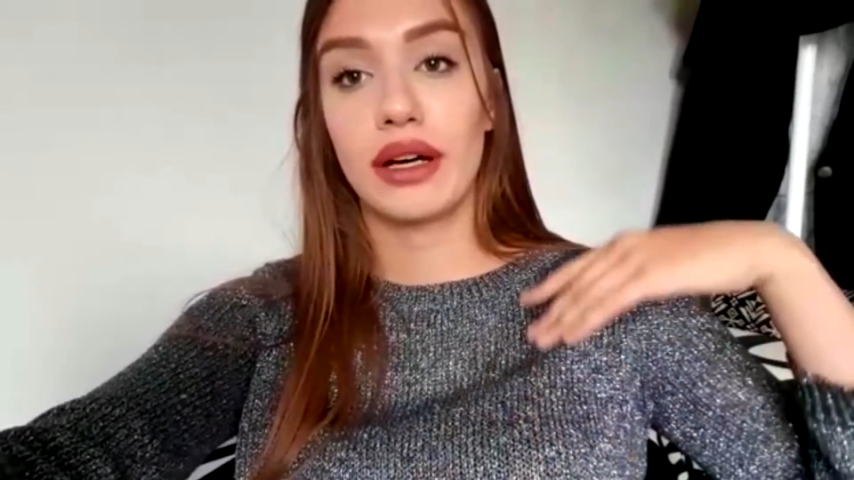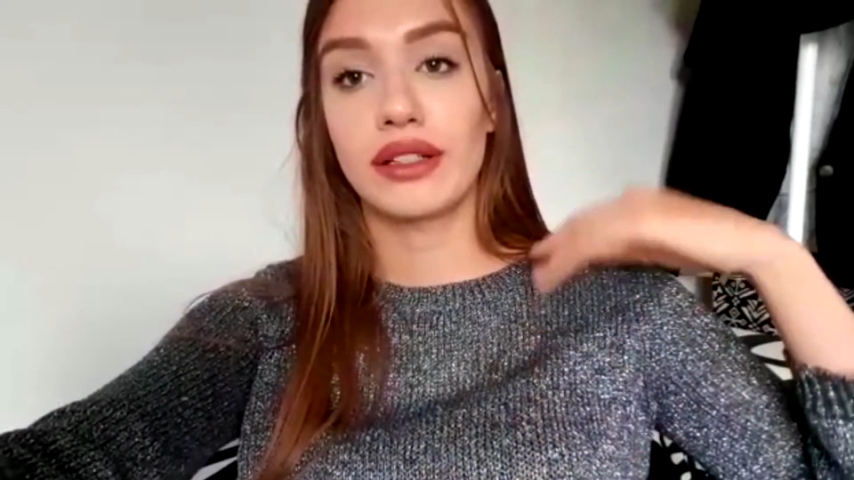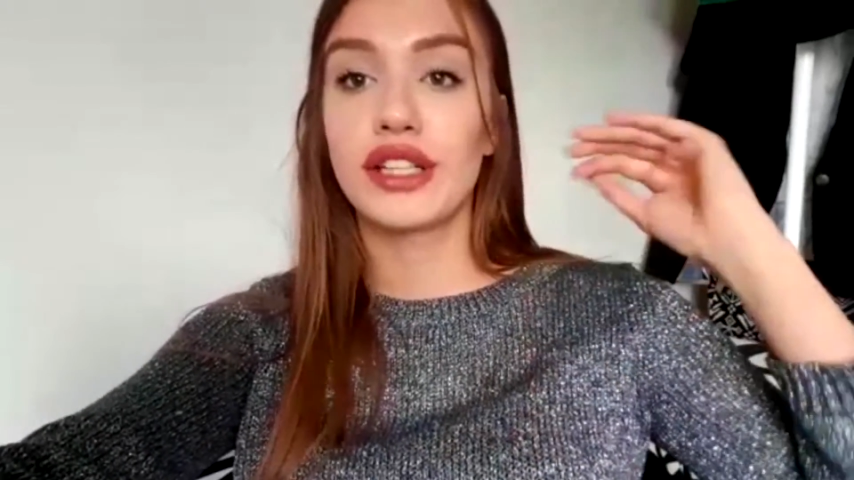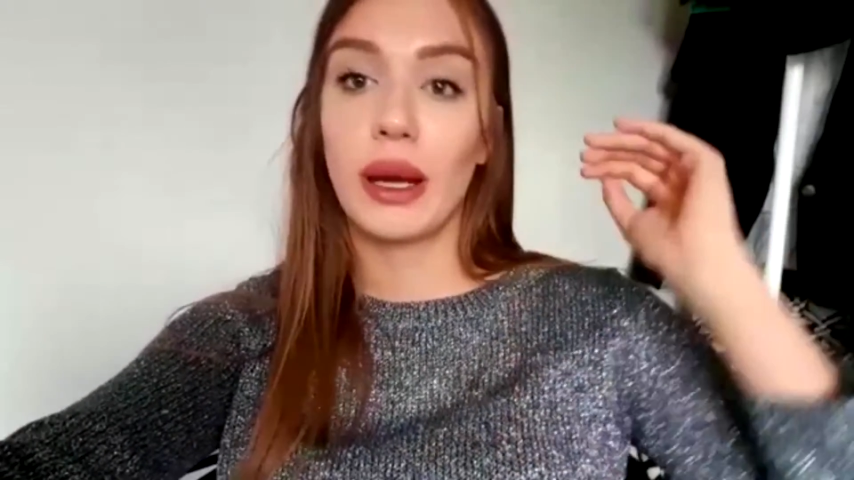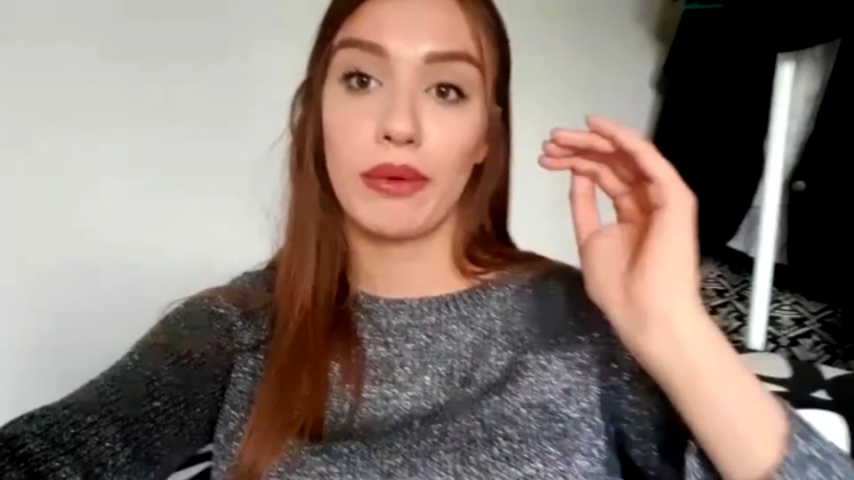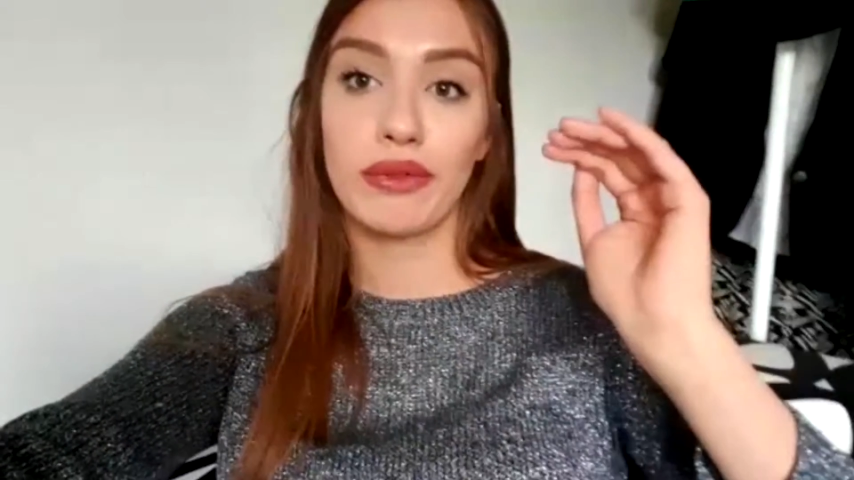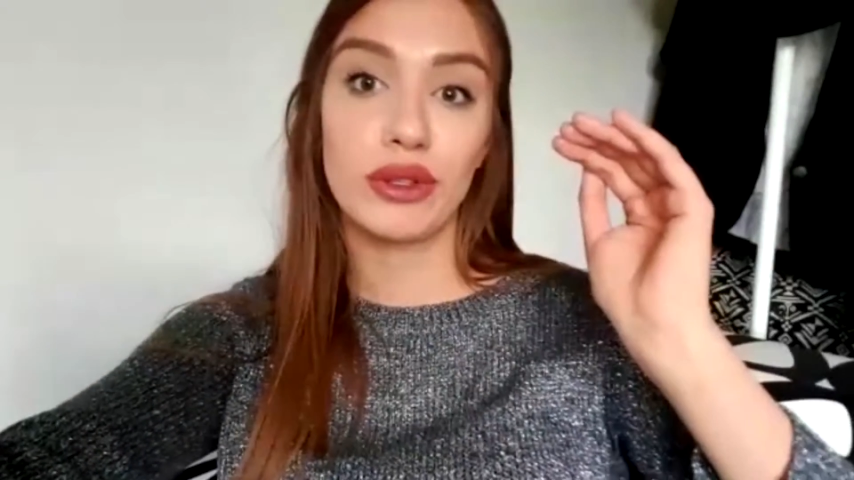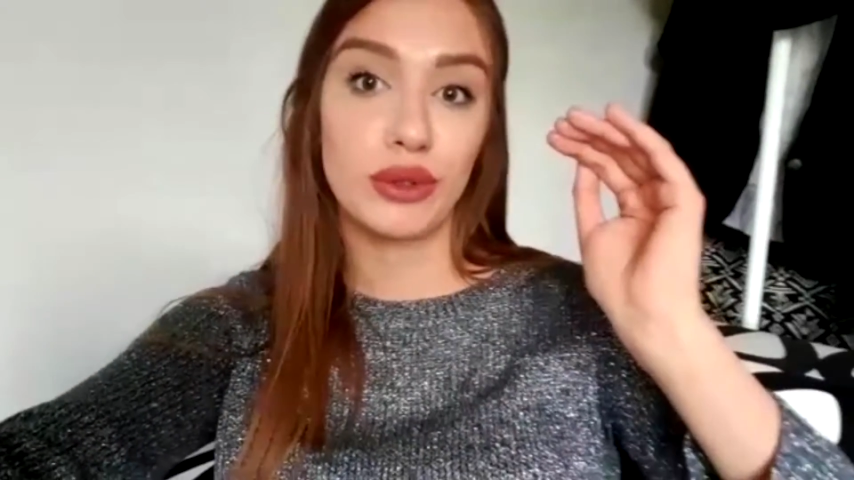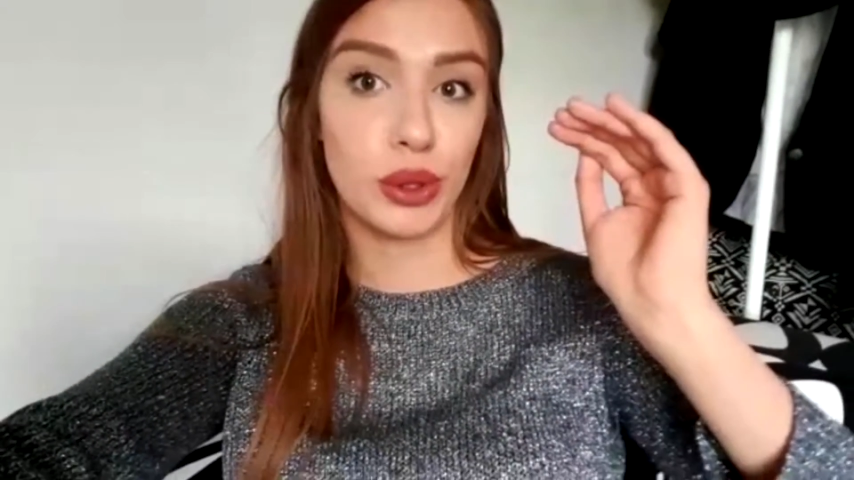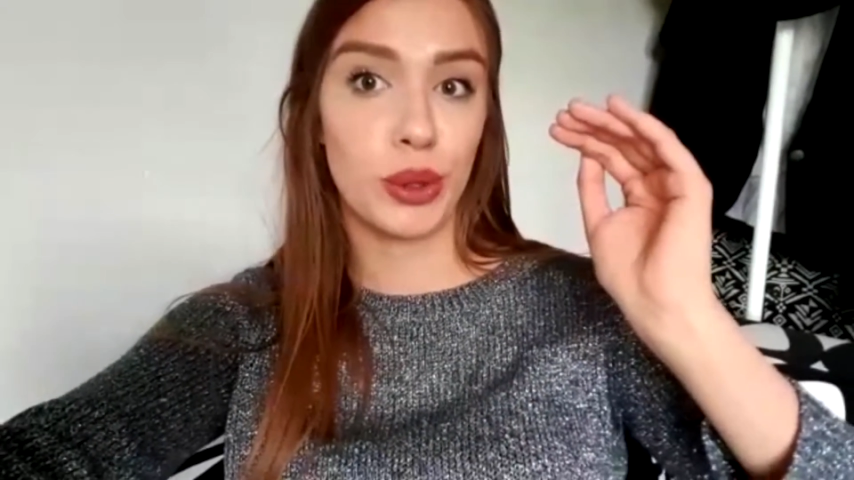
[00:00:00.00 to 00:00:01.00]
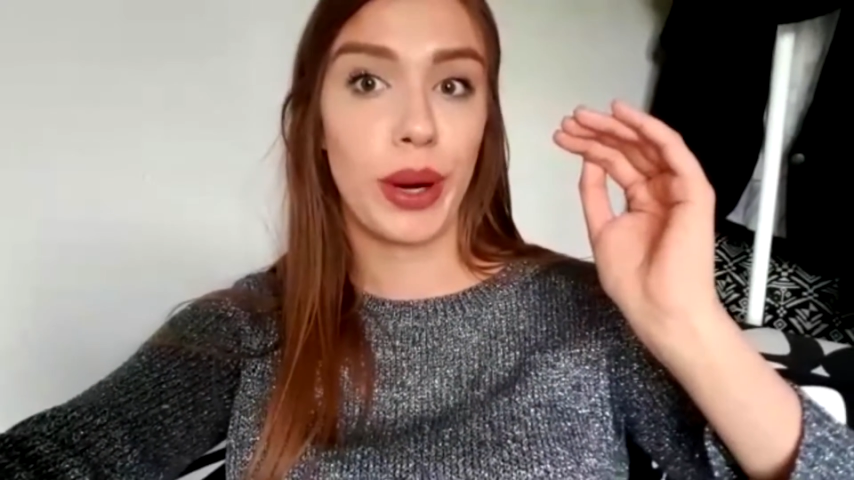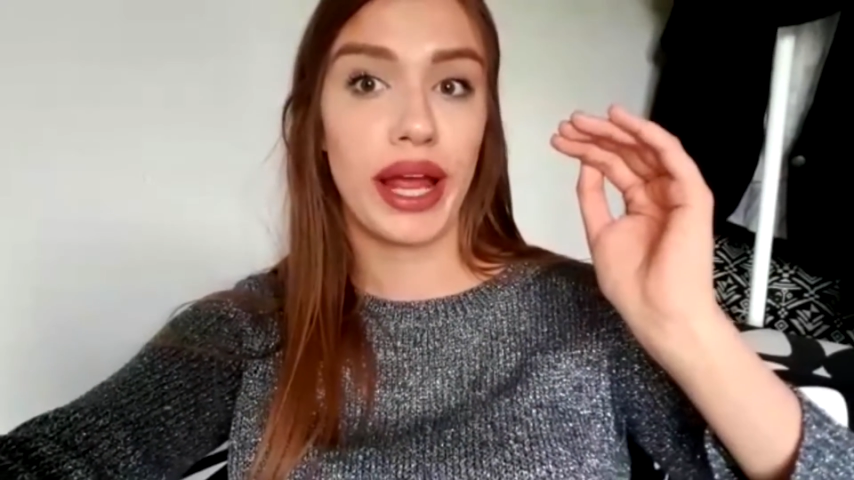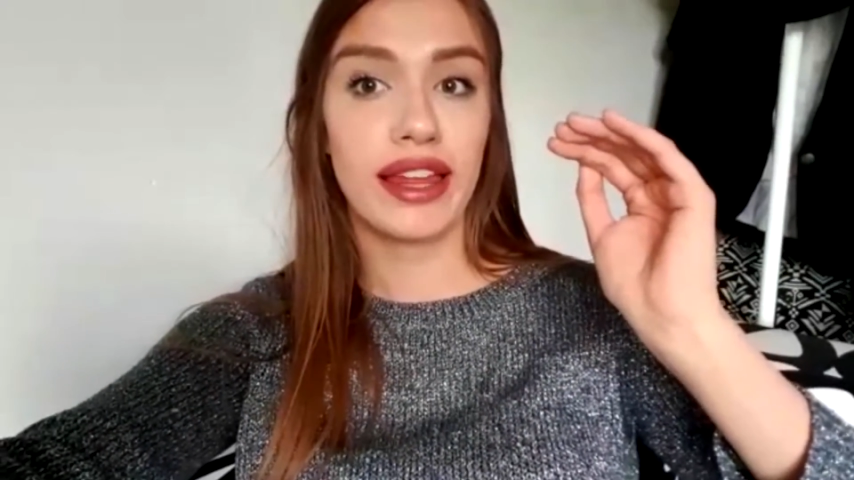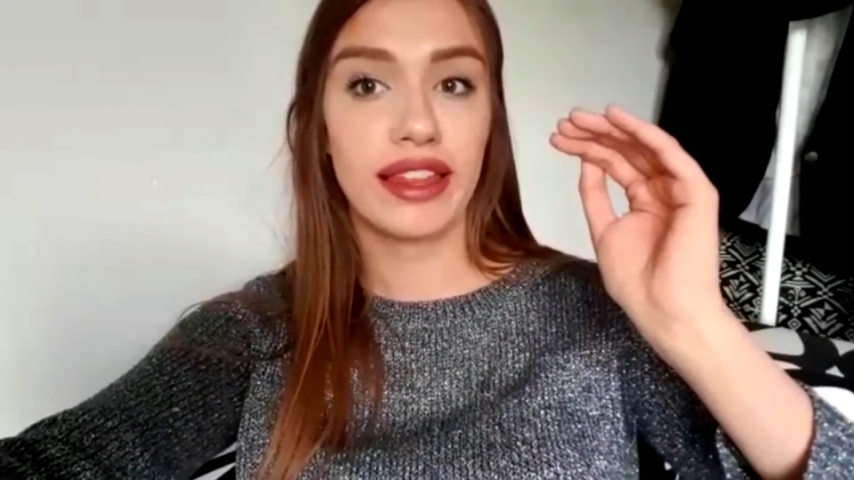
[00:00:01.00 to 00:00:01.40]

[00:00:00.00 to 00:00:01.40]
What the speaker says: on top of the doorway.